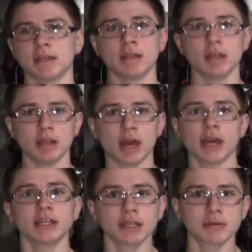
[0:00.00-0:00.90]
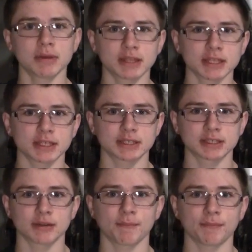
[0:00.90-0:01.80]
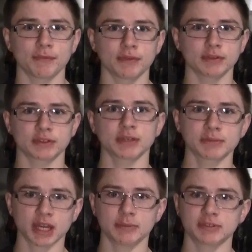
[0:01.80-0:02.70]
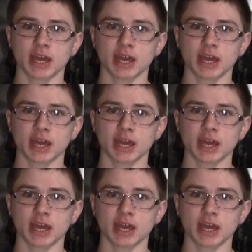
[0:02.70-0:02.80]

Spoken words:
I can admit this, sometimes